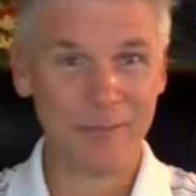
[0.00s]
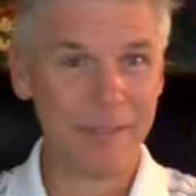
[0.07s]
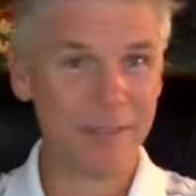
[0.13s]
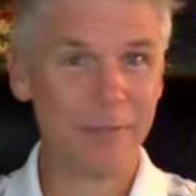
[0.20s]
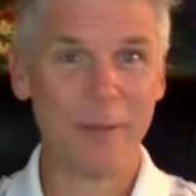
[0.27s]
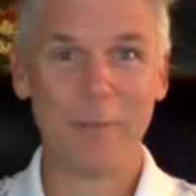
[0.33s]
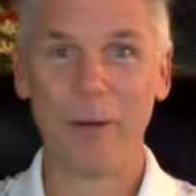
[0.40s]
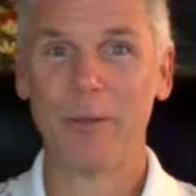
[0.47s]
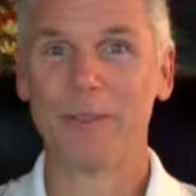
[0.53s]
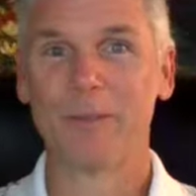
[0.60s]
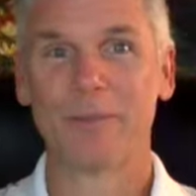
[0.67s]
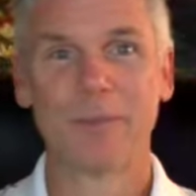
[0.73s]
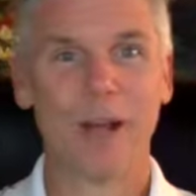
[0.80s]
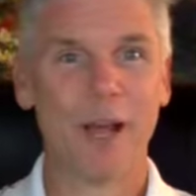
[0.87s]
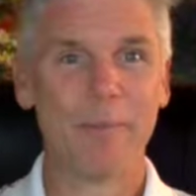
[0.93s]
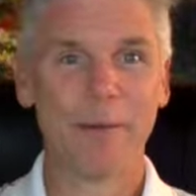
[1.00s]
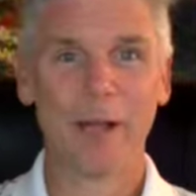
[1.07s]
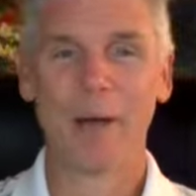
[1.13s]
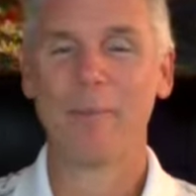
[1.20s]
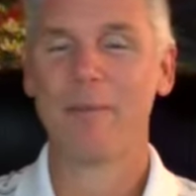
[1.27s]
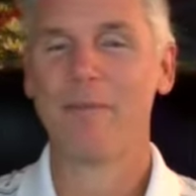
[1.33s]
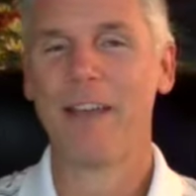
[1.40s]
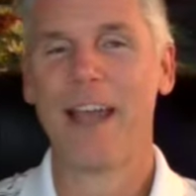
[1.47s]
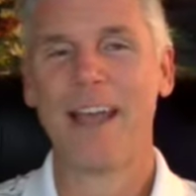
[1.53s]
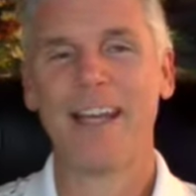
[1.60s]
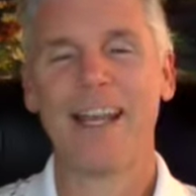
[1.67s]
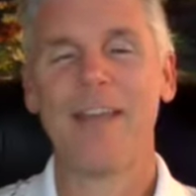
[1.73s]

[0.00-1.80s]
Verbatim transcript: Retweet, post, subscribe, become a fan,